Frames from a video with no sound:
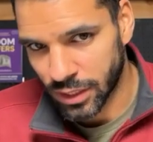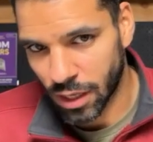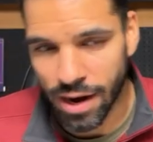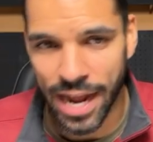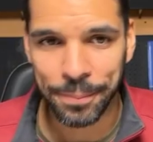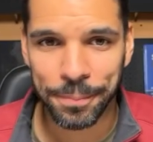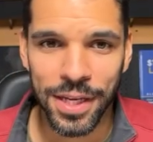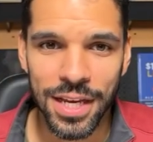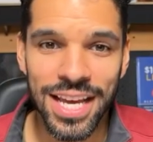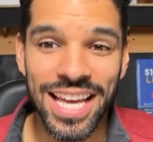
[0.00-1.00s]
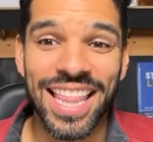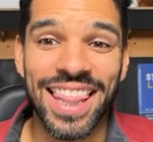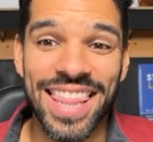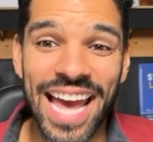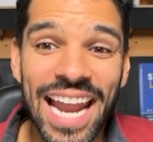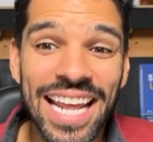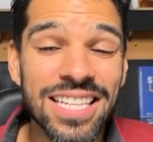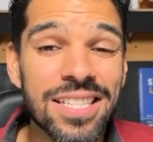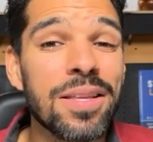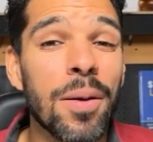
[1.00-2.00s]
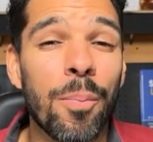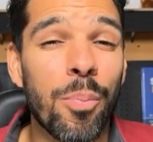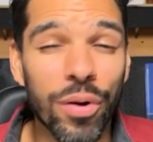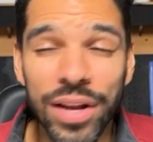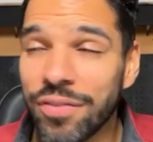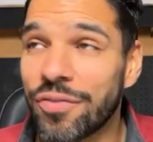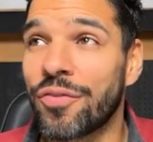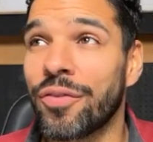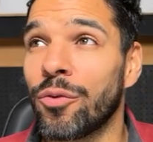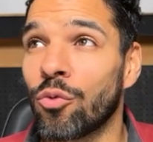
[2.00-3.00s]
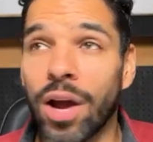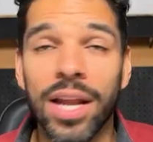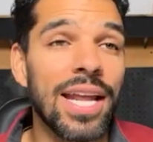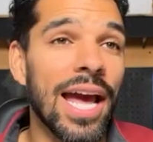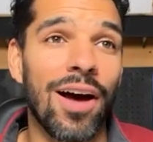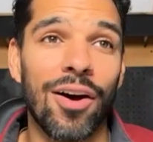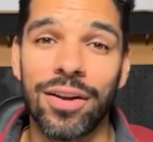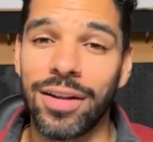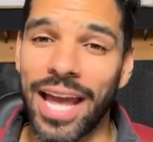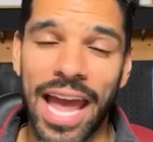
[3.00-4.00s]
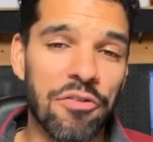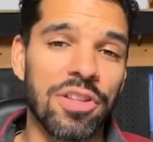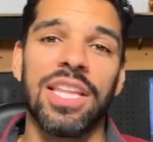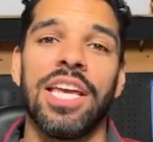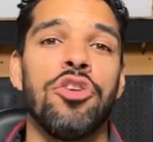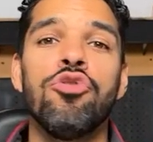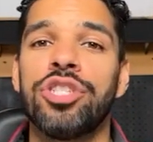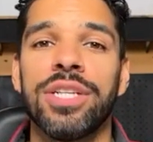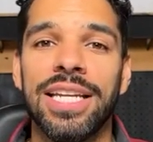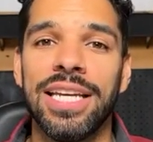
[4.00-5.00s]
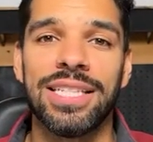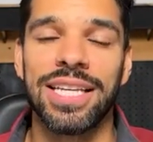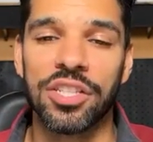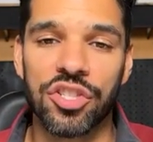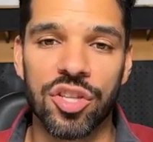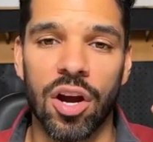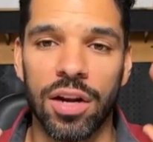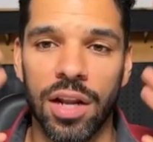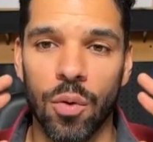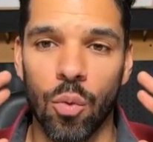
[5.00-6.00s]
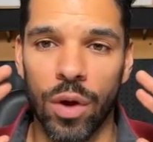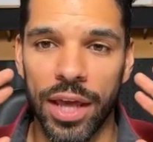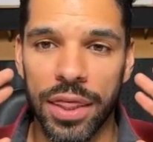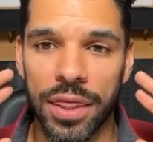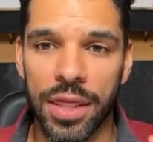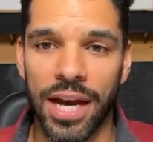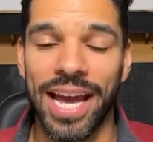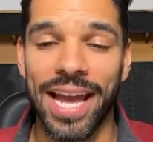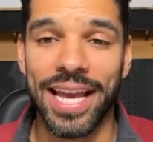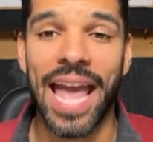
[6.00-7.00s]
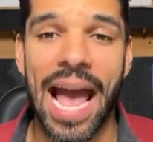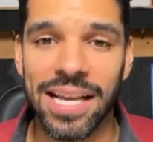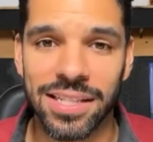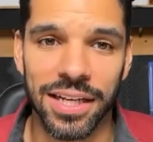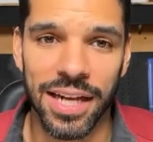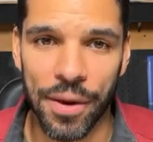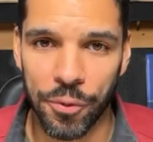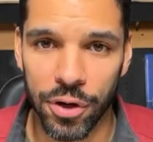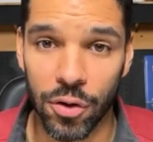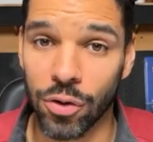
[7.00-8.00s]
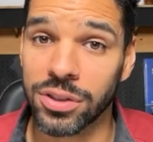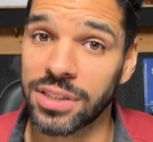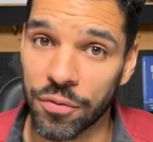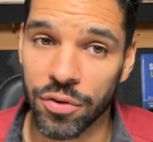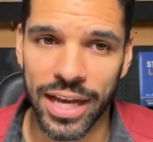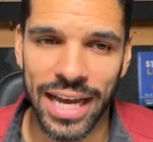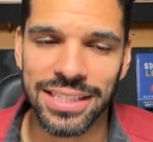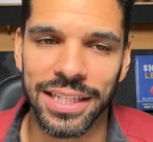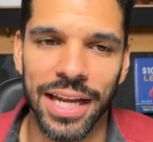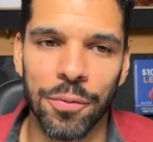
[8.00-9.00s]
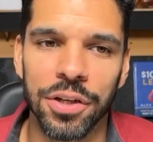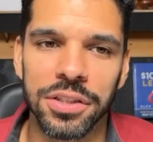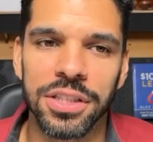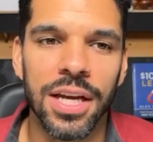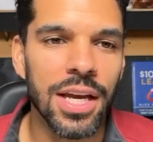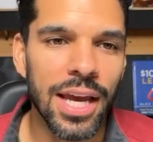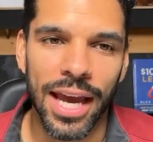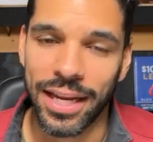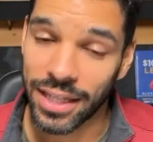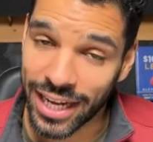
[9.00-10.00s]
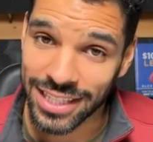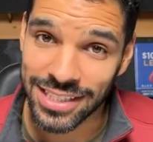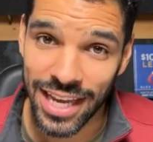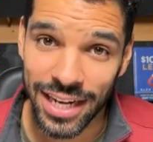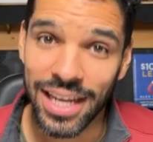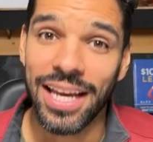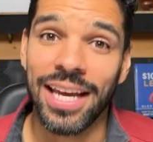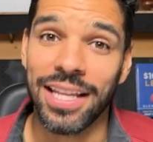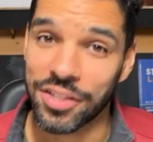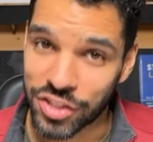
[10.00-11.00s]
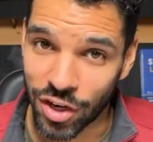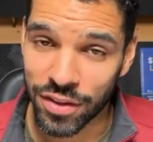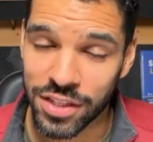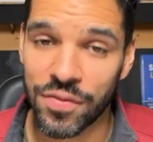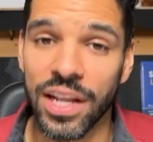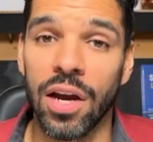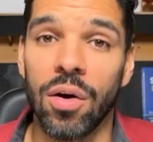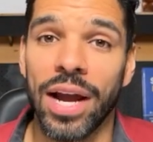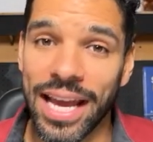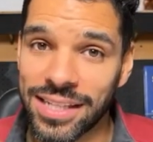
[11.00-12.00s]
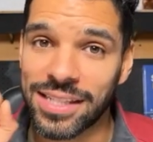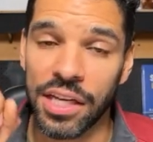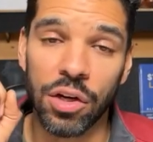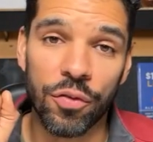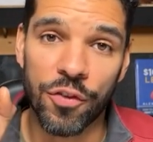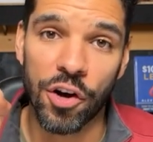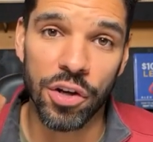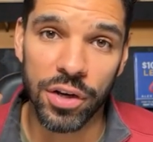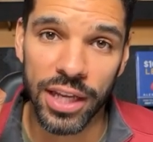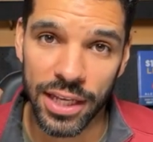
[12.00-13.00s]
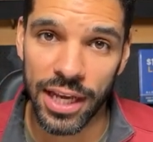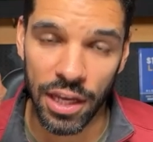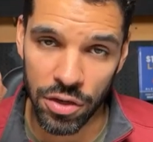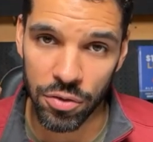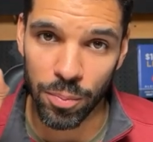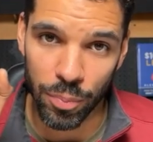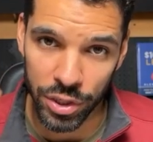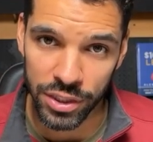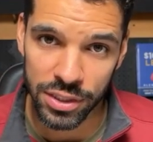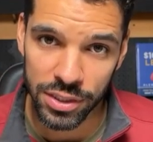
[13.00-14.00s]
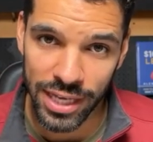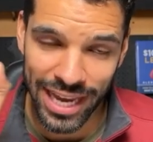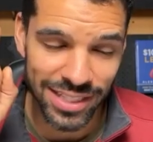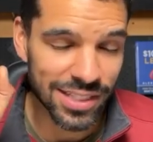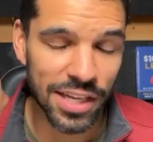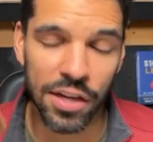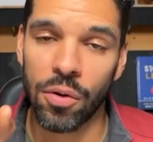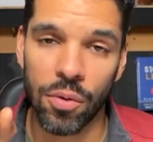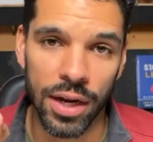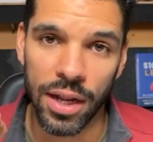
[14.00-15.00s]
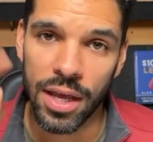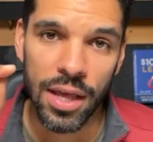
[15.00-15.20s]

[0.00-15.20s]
All right, that is the brief rundown, everything that you should need to get started with a casting network or several casting networks. And like I said in the start of this video, a single photo can get you booked. A single one.